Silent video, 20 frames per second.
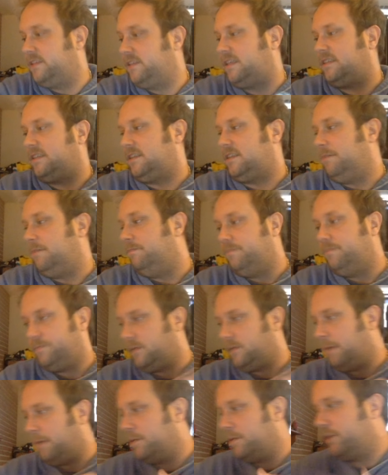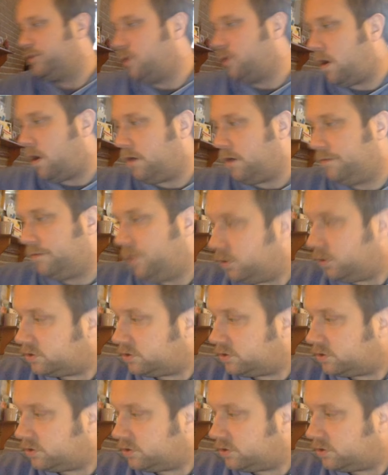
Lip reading: system. I'm going to do all of those